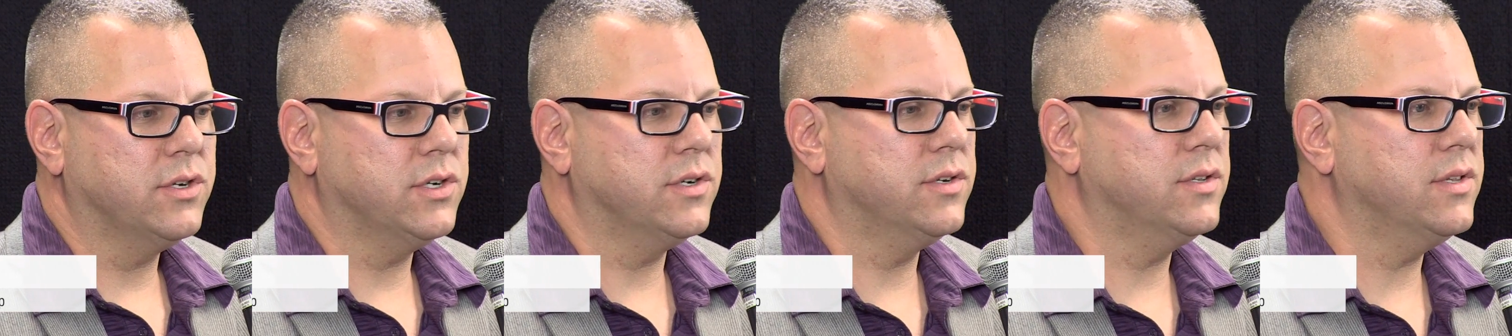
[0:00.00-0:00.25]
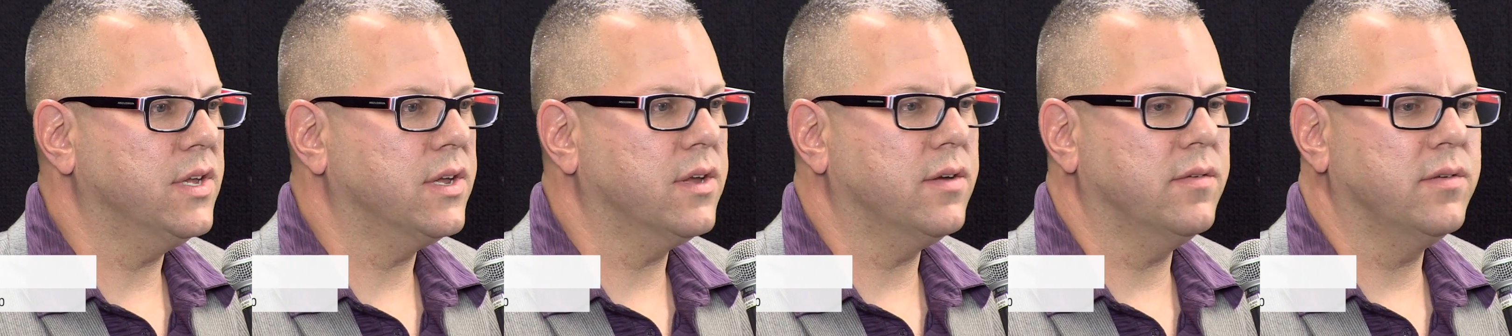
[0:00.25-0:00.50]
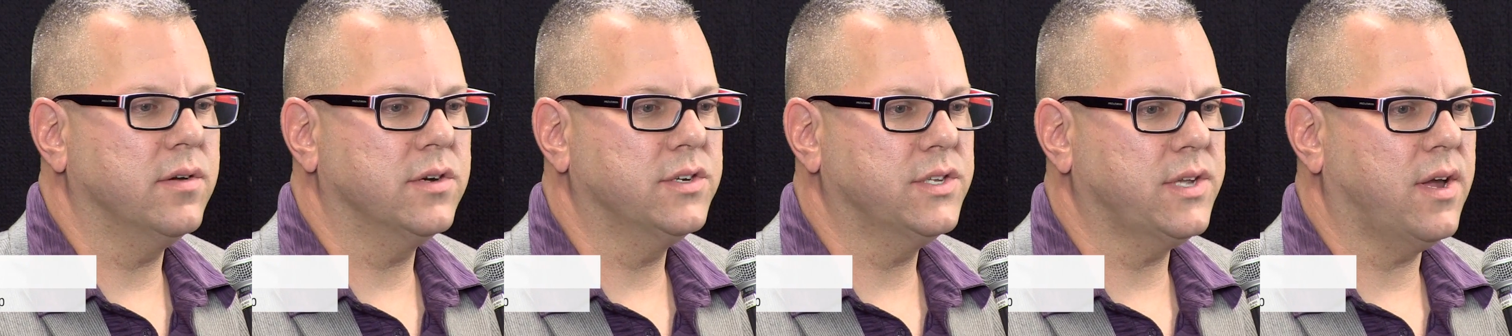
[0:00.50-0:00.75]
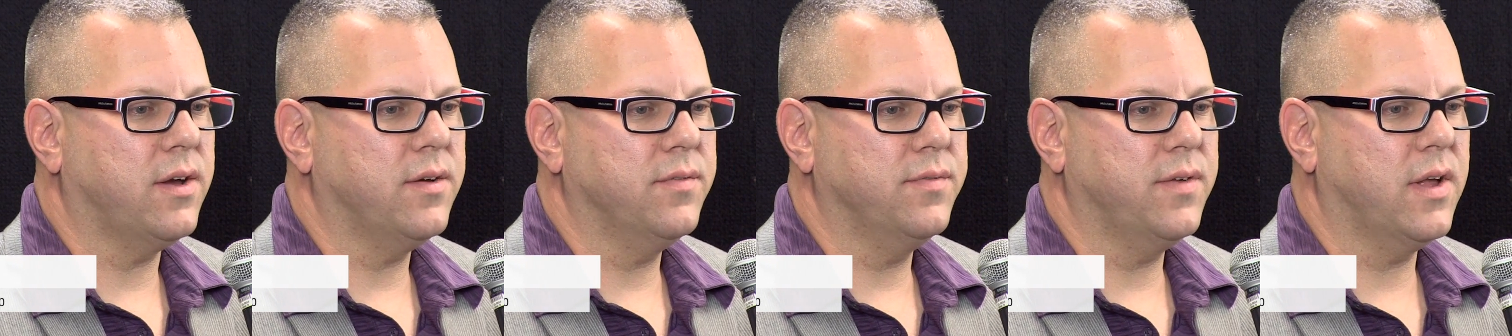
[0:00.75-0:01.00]
Just think of
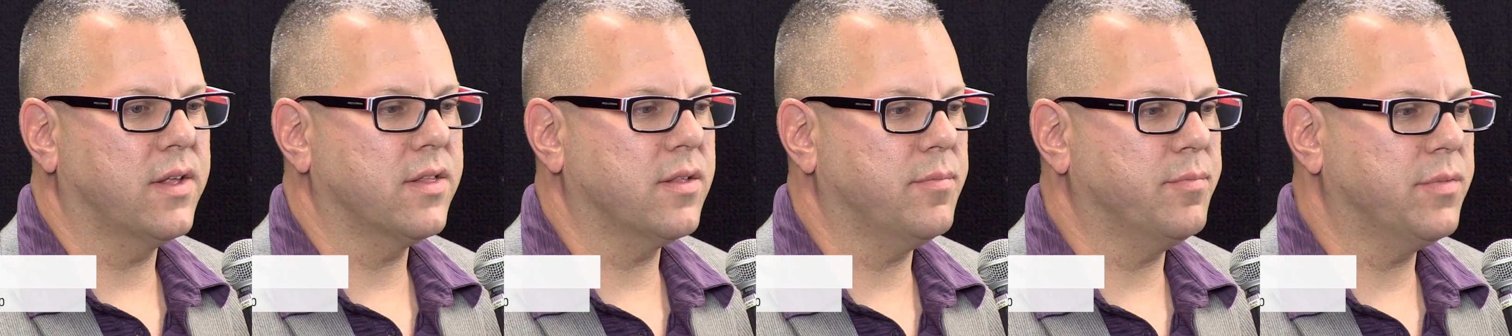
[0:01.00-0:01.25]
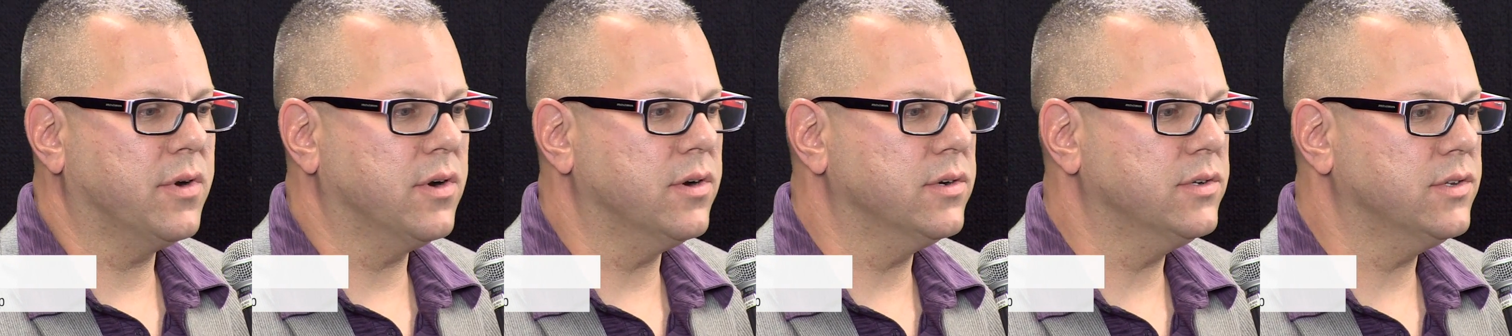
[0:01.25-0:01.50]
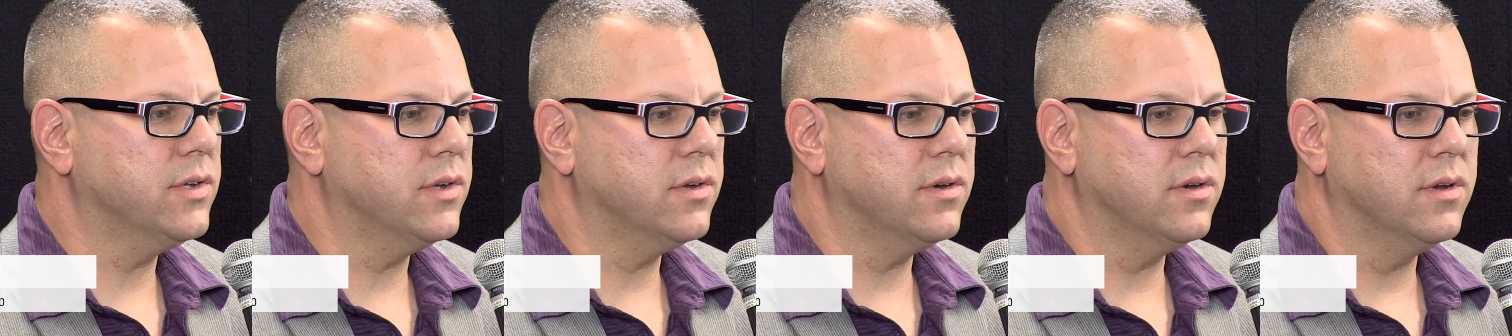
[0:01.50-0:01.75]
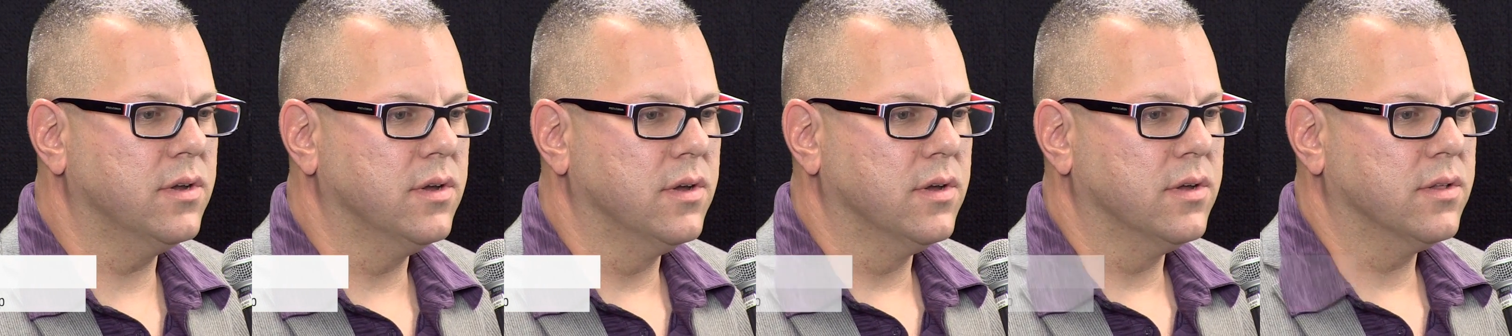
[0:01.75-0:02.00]
yourself as a
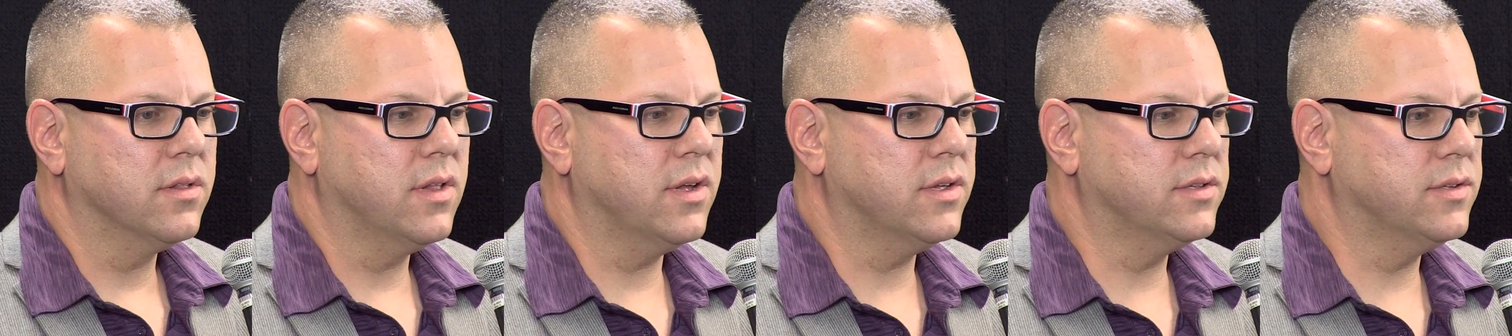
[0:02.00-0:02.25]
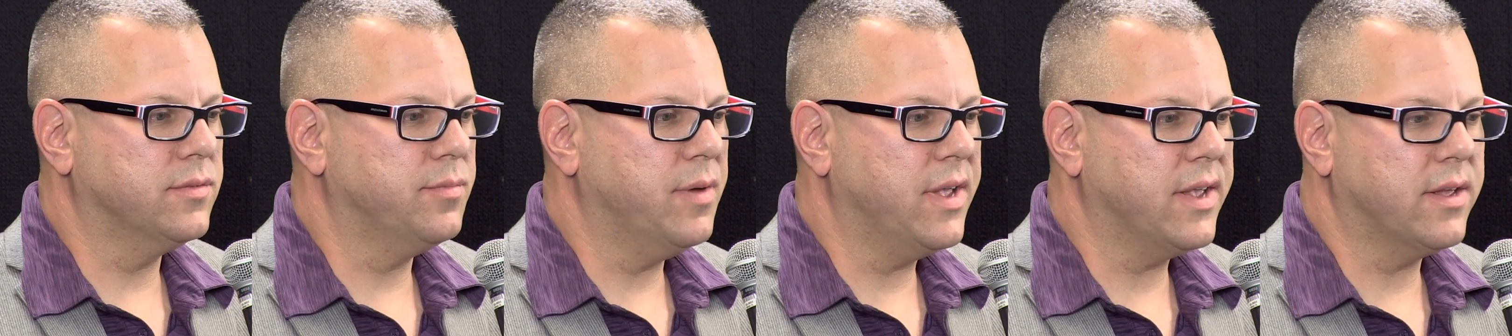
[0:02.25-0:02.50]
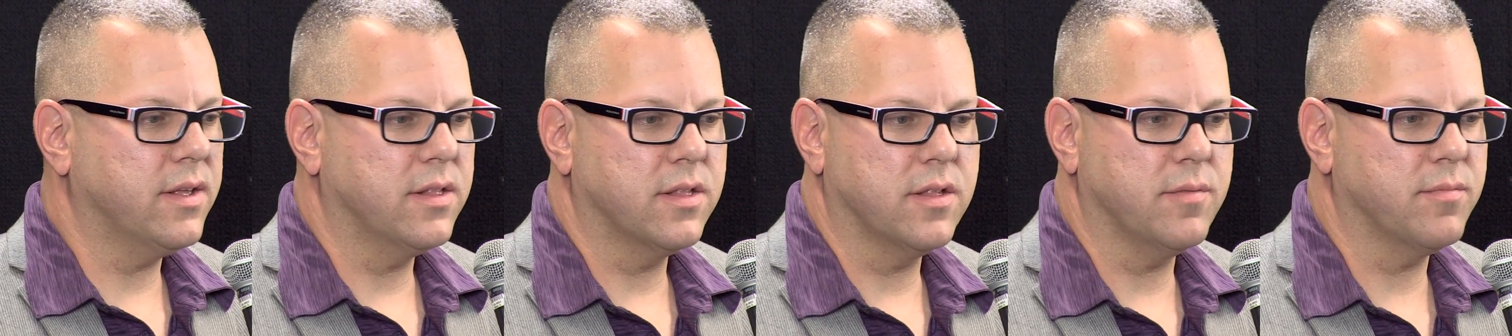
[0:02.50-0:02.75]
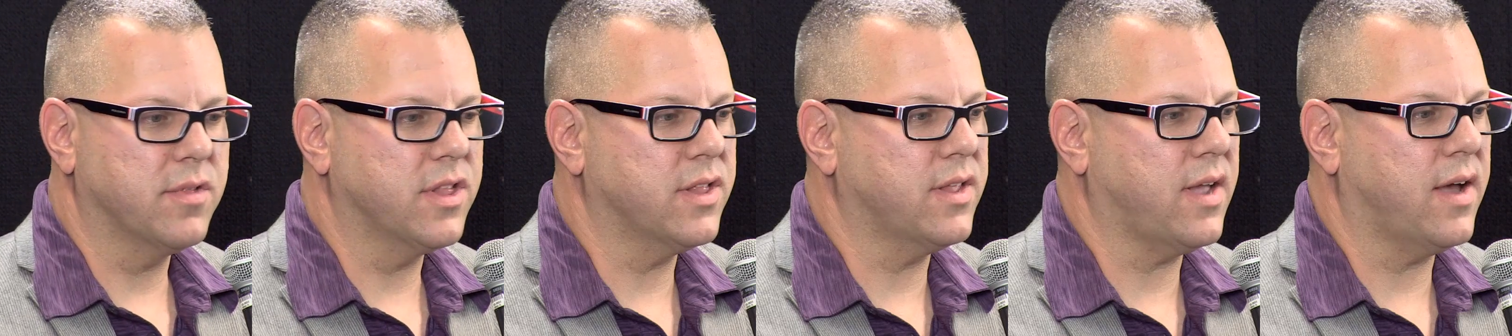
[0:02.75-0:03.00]
person that's making
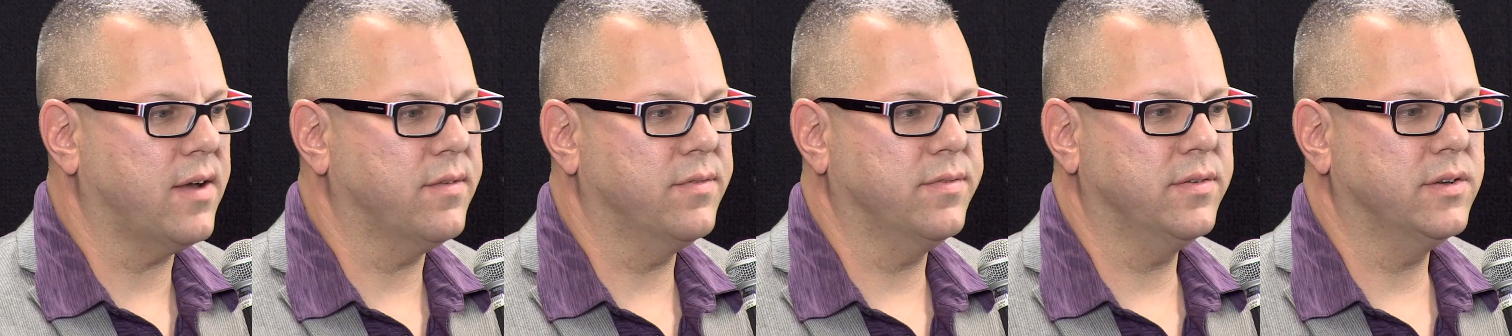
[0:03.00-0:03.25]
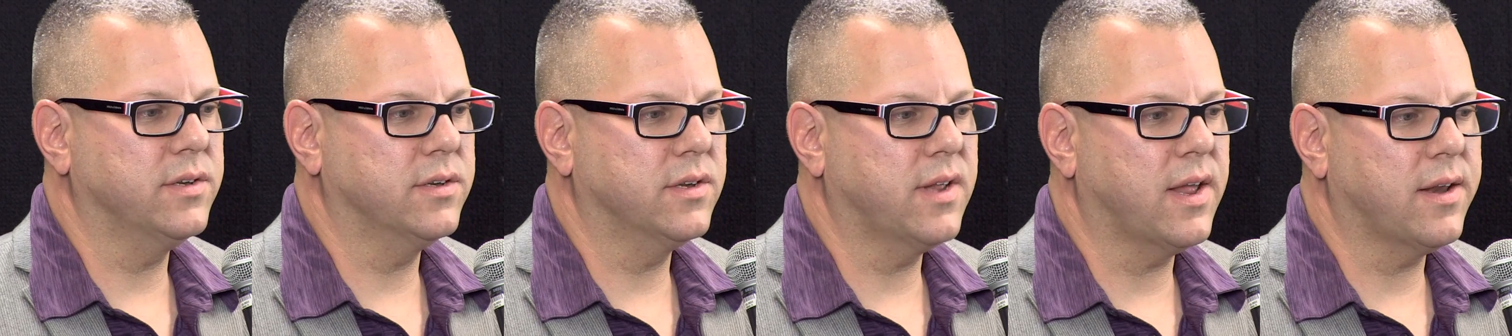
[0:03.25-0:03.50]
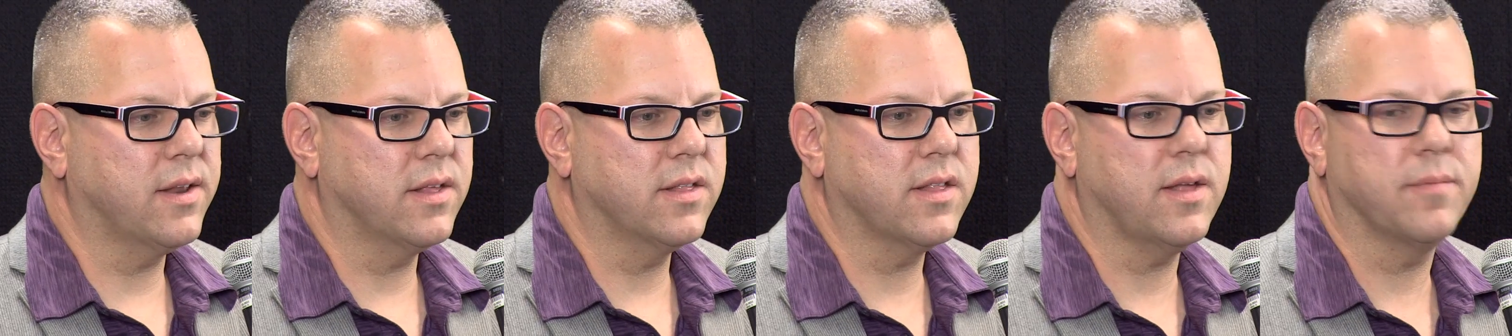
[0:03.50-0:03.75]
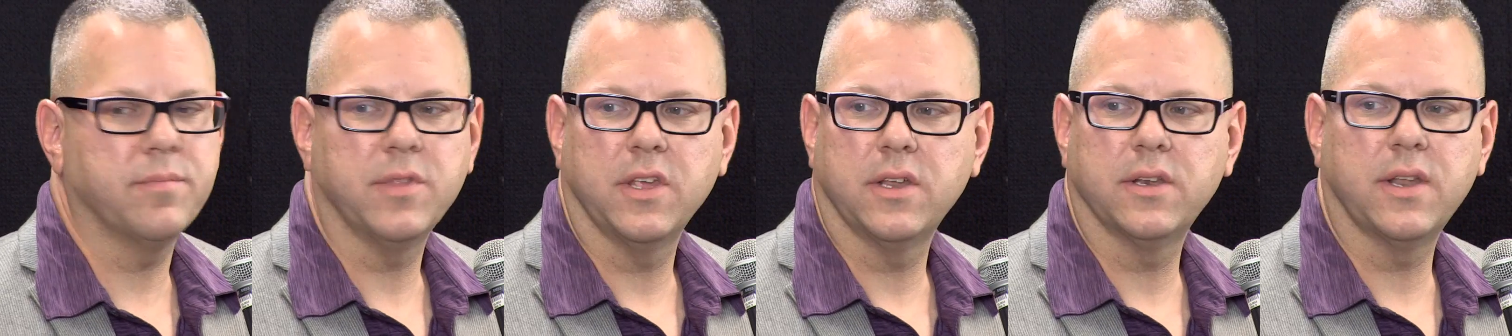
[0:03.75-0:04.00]
some stuff and getting
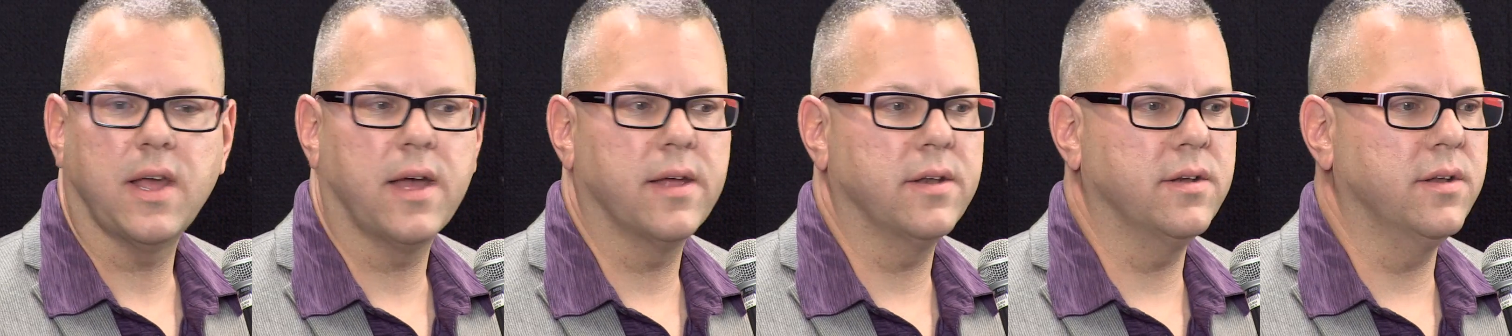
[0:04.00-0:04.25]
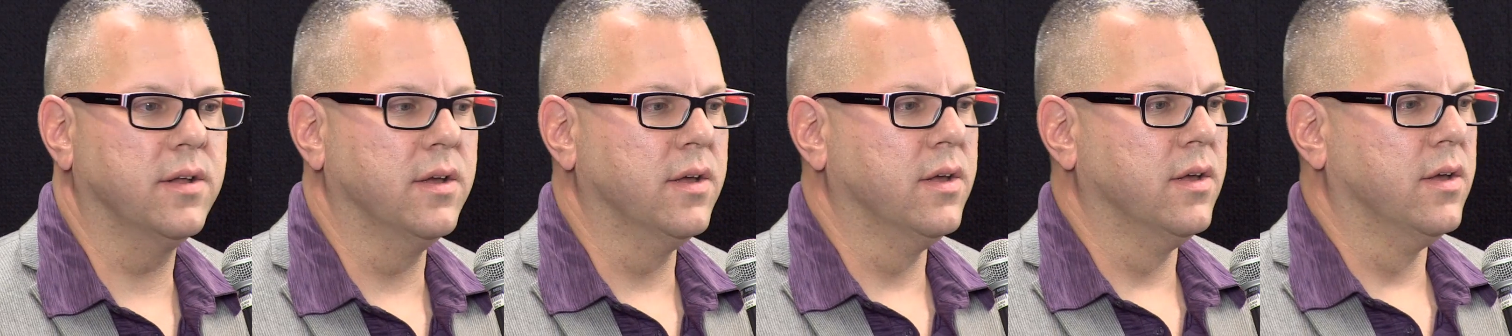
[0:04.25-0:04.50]
something done.